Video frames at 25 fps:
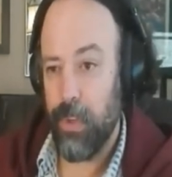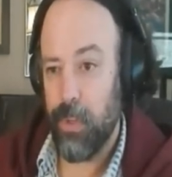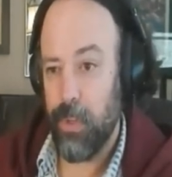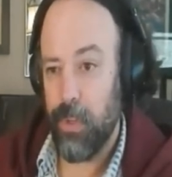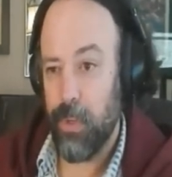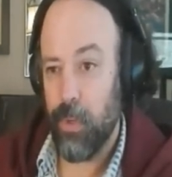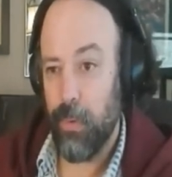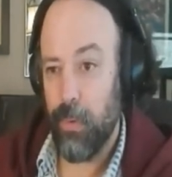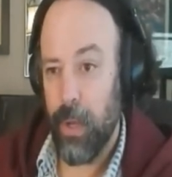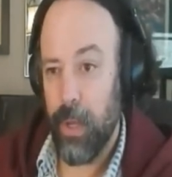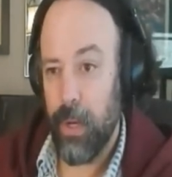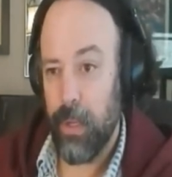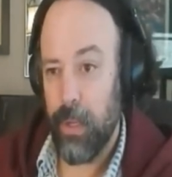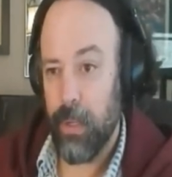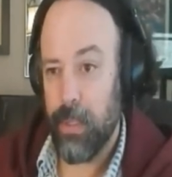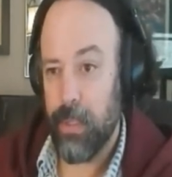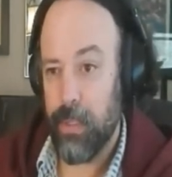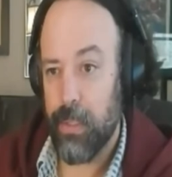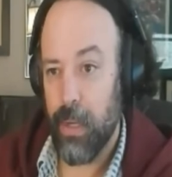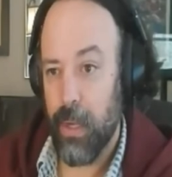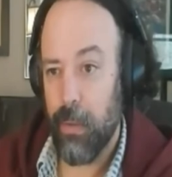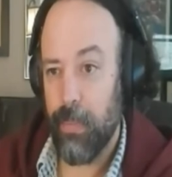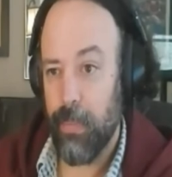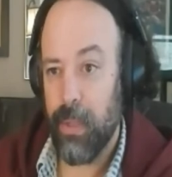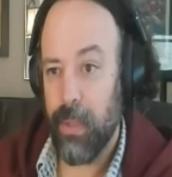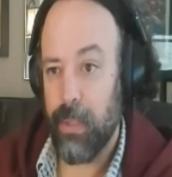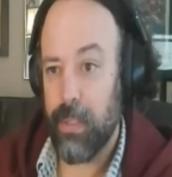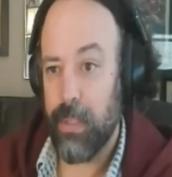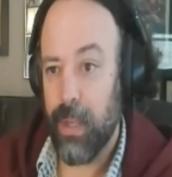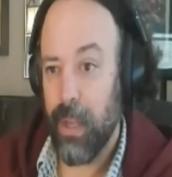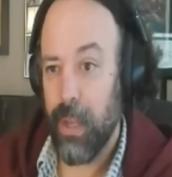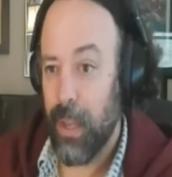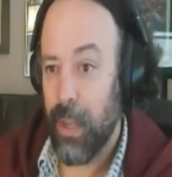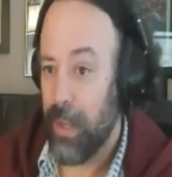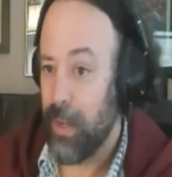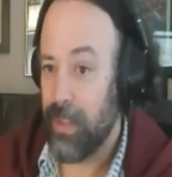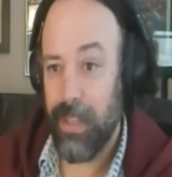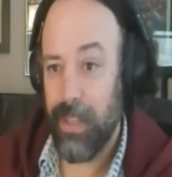writing assignments.
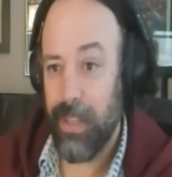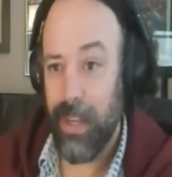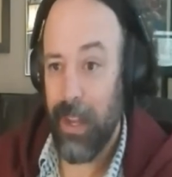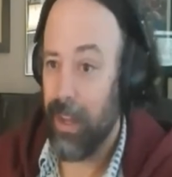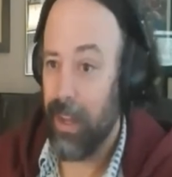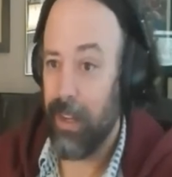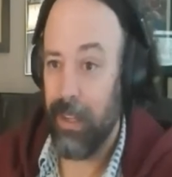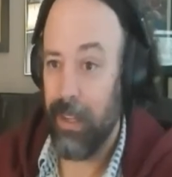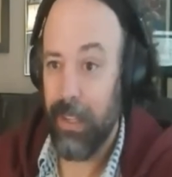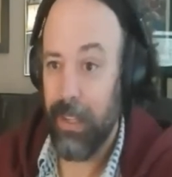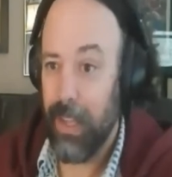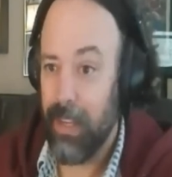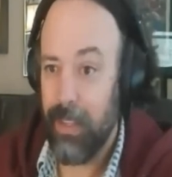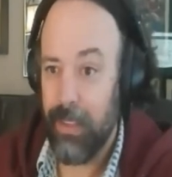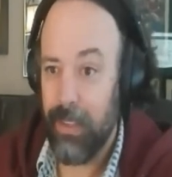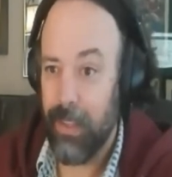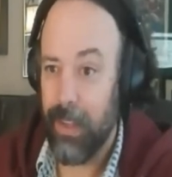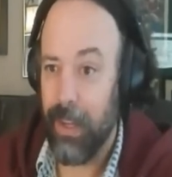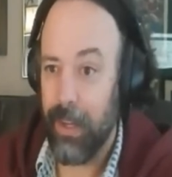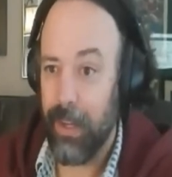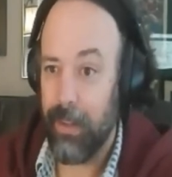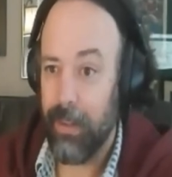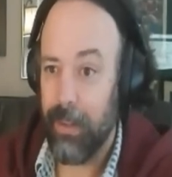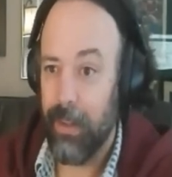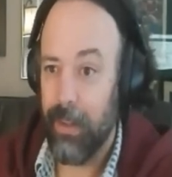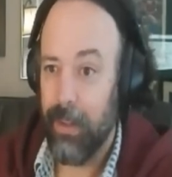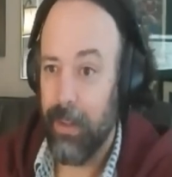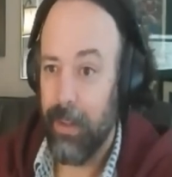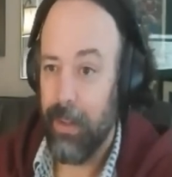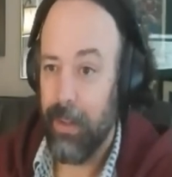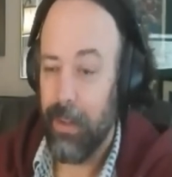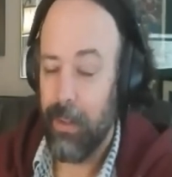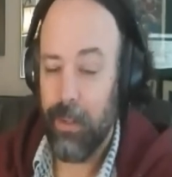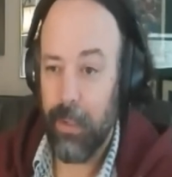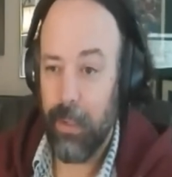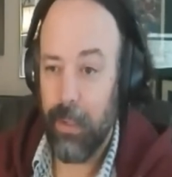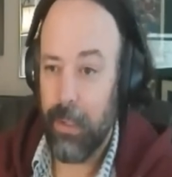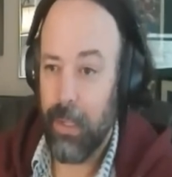And it's kind of like that.
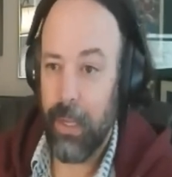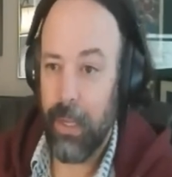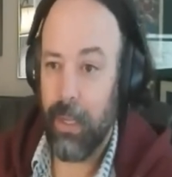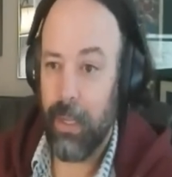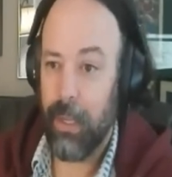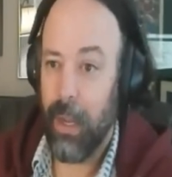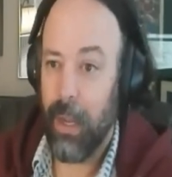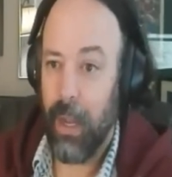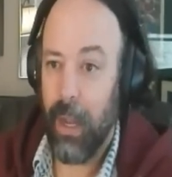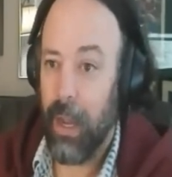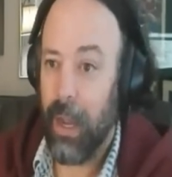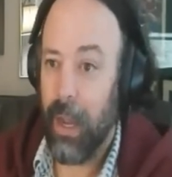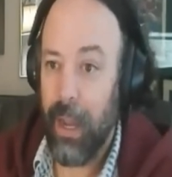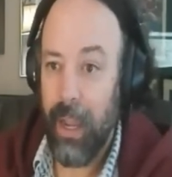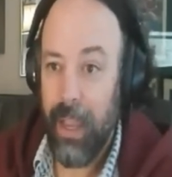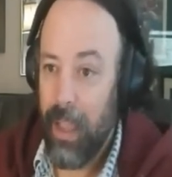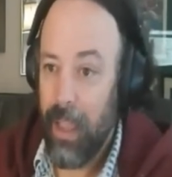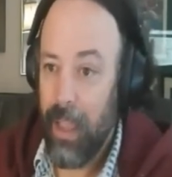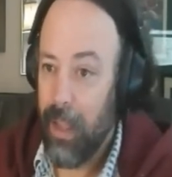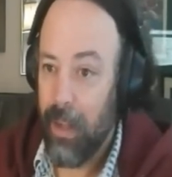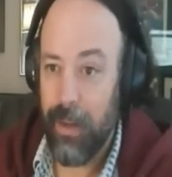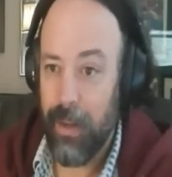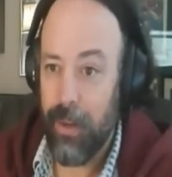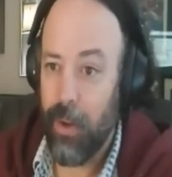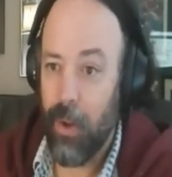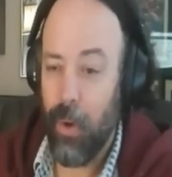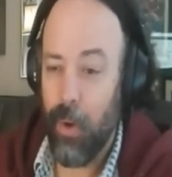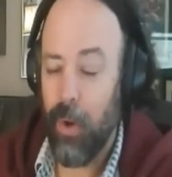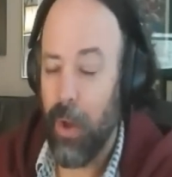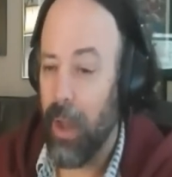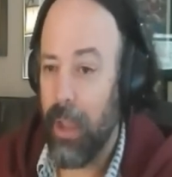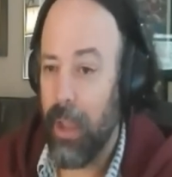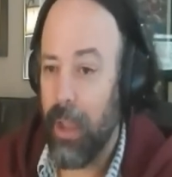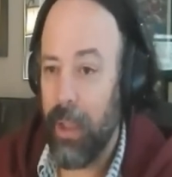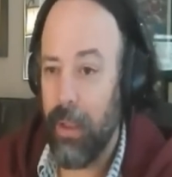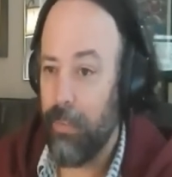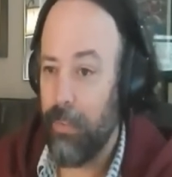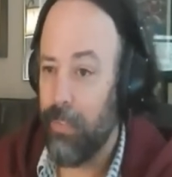They're like, I have
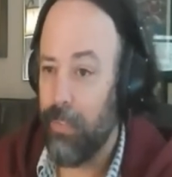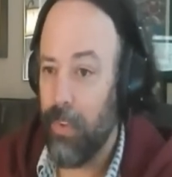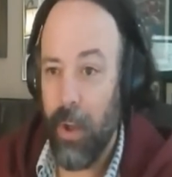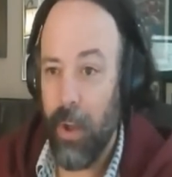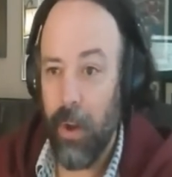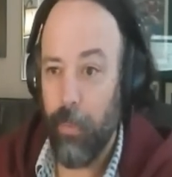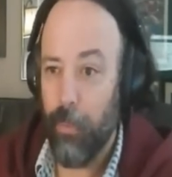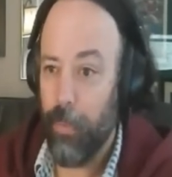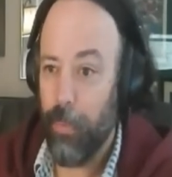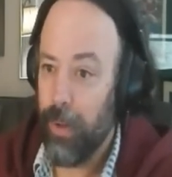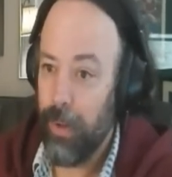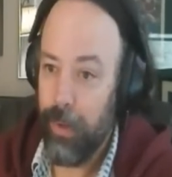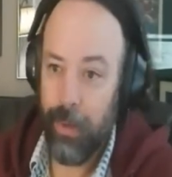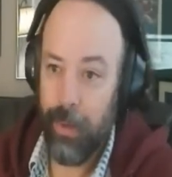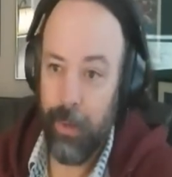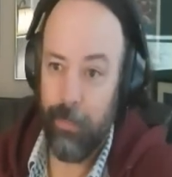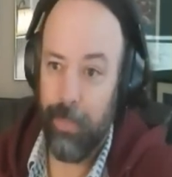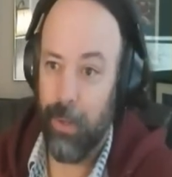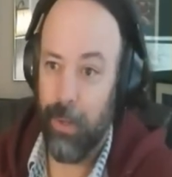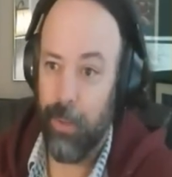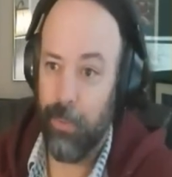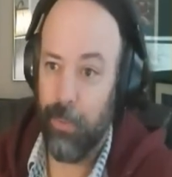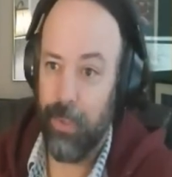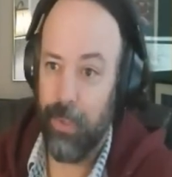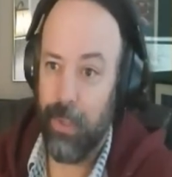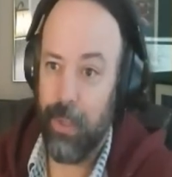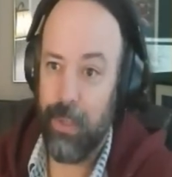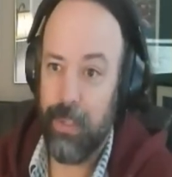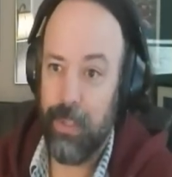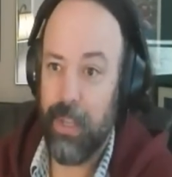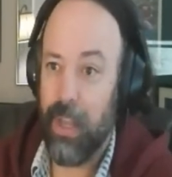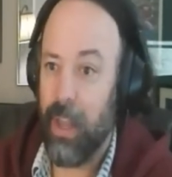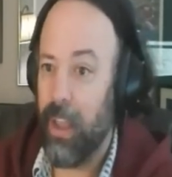not written about this. I